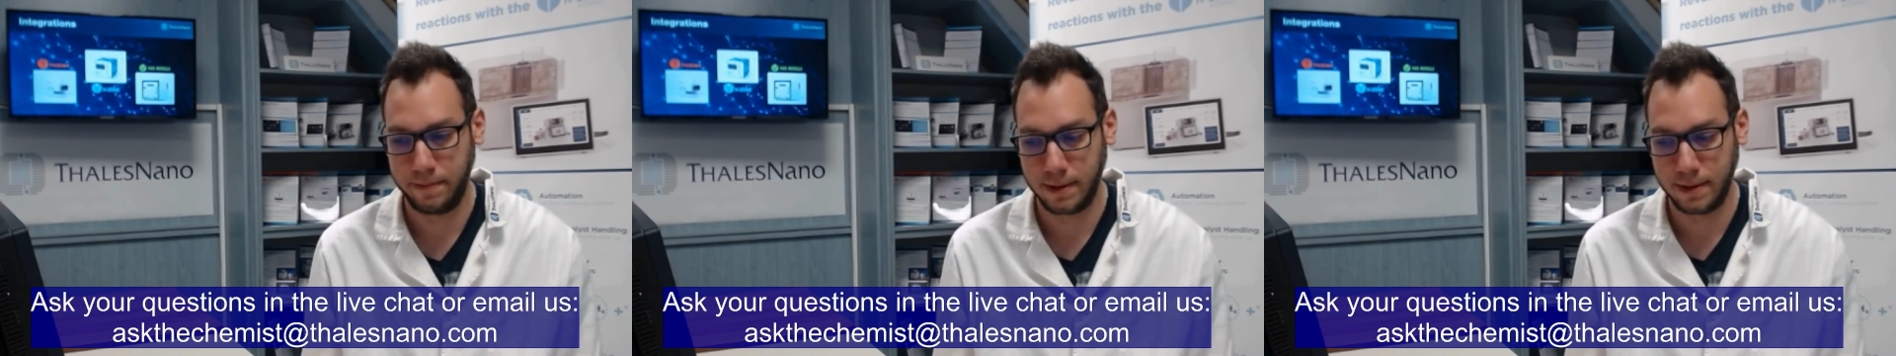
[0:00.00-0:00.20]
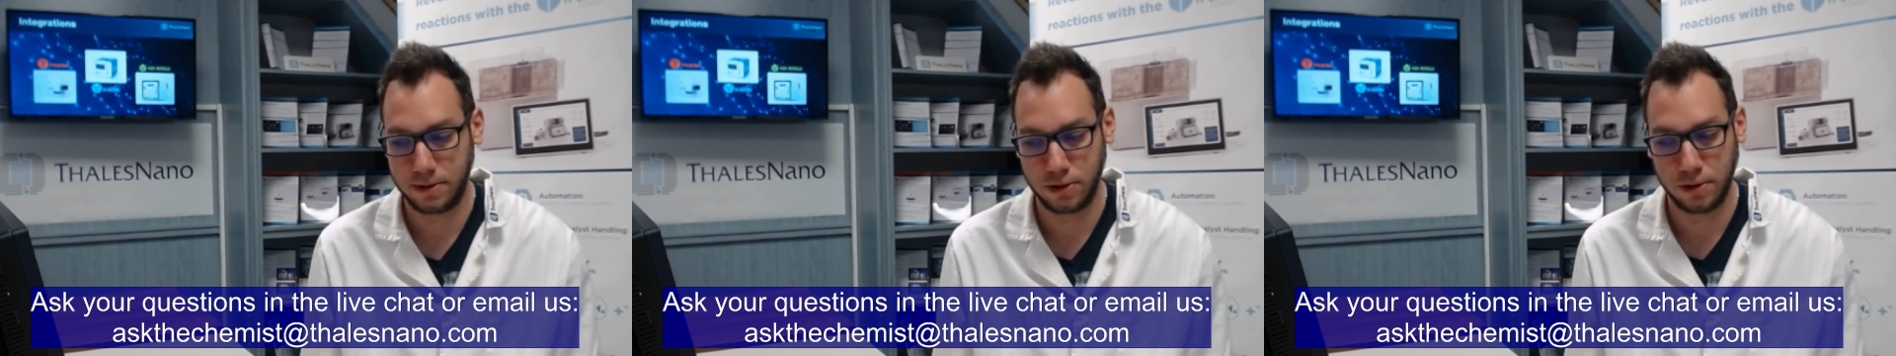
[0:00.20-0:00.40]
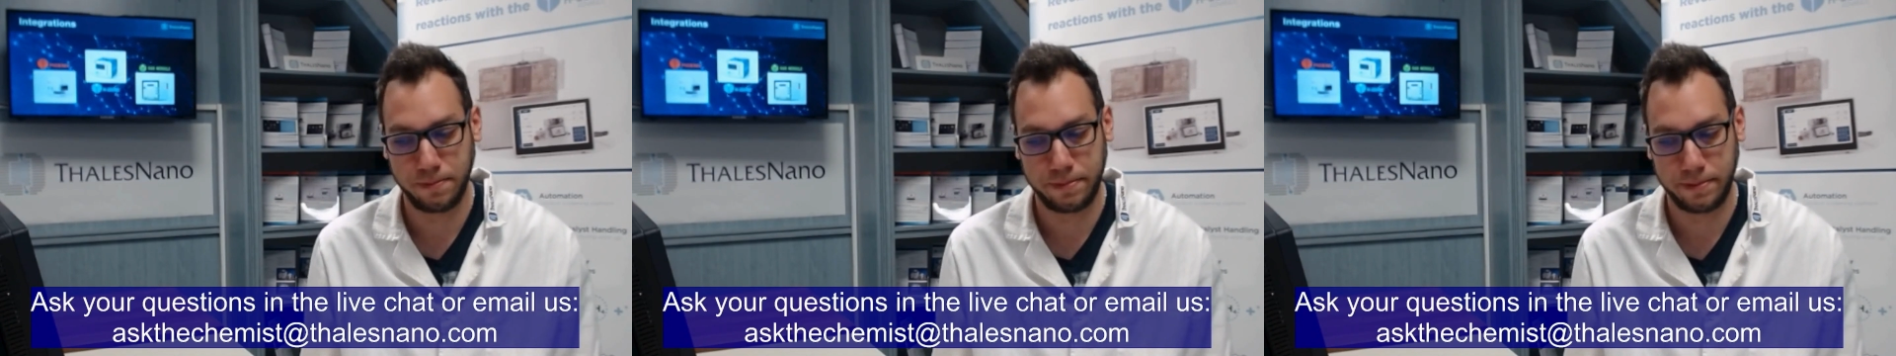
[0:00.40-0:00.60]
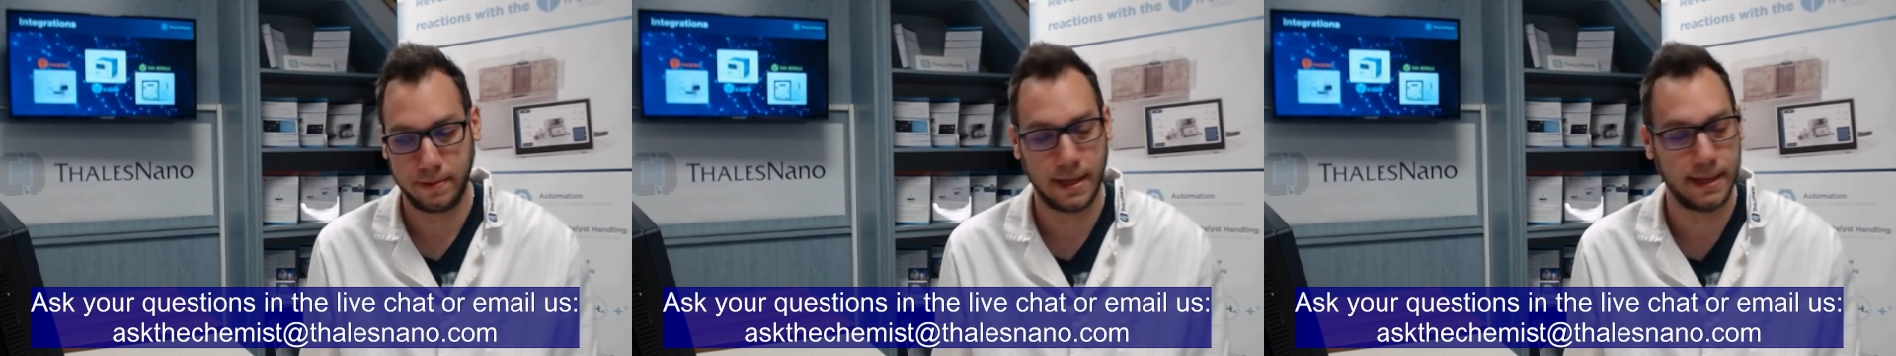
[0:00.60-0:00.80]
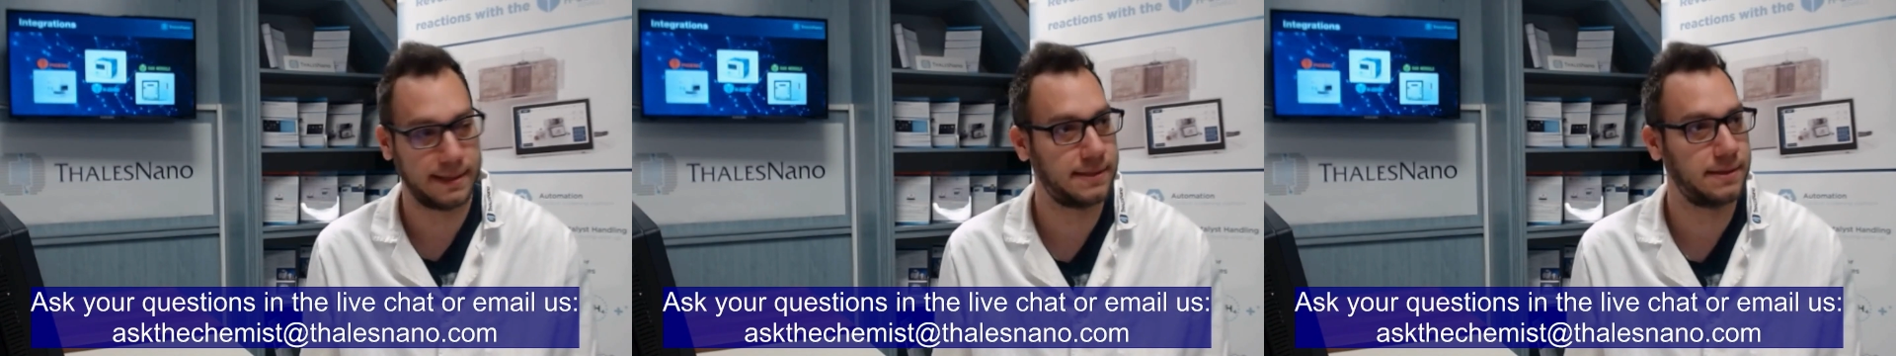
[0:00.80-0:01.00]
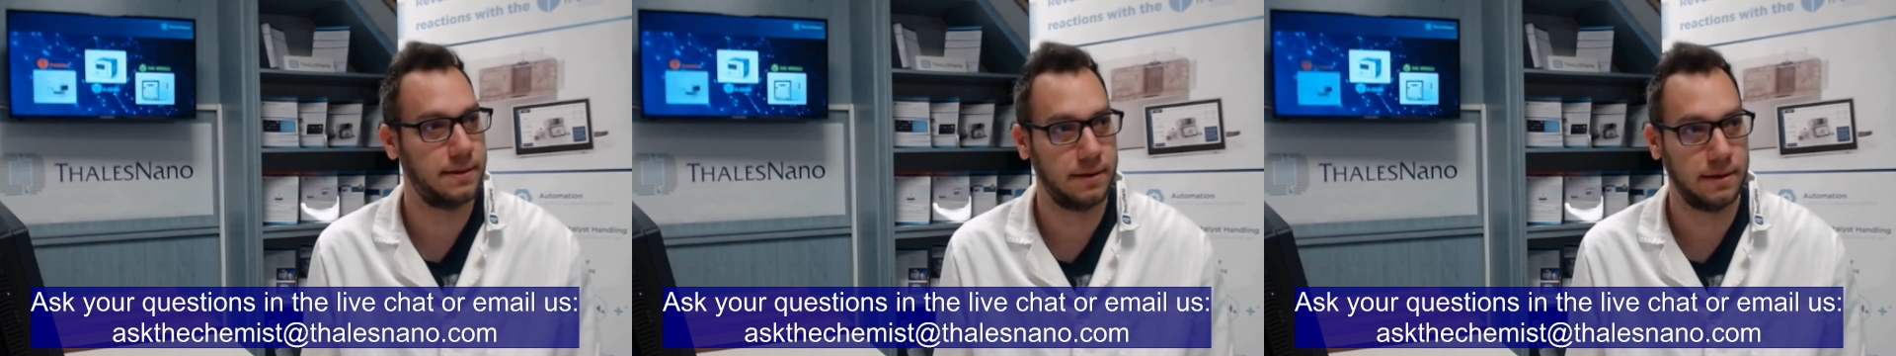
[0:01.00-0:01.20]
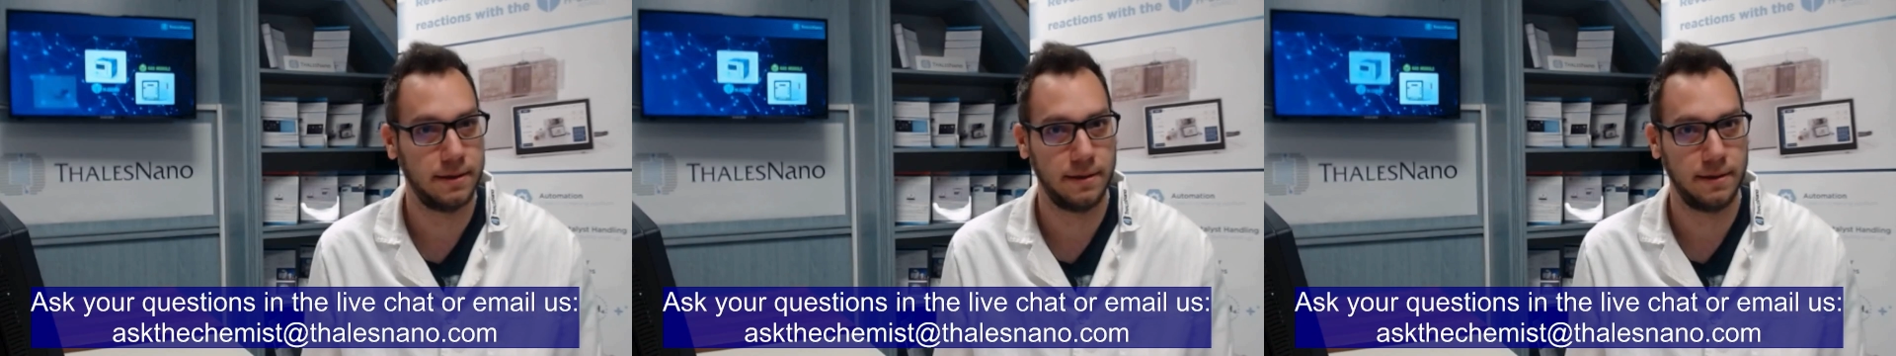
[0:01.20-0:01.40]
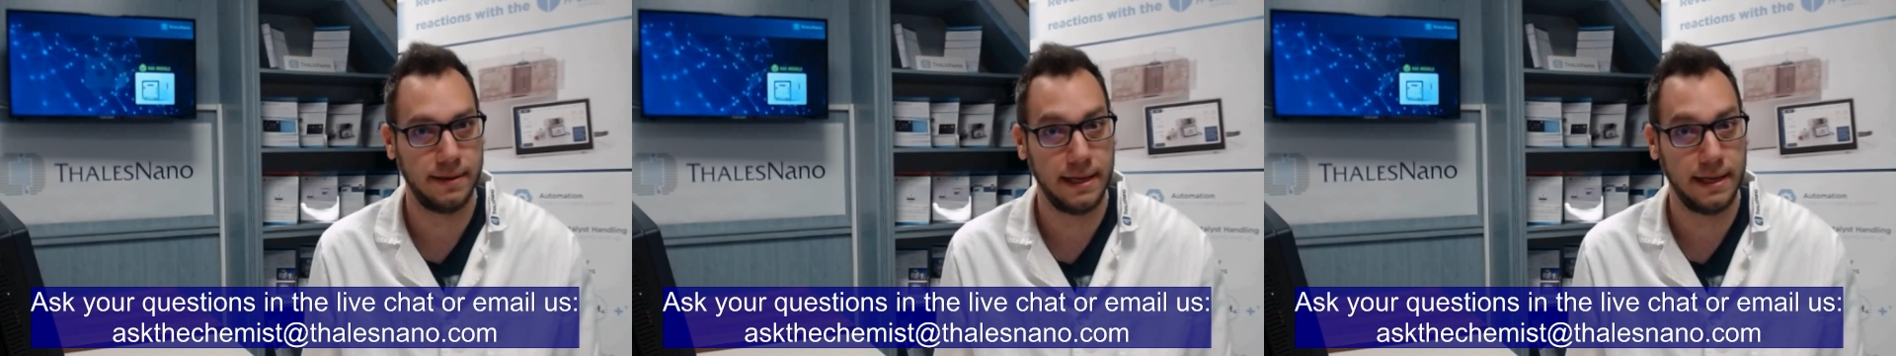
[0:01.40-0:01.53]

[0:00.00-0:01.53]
drop us an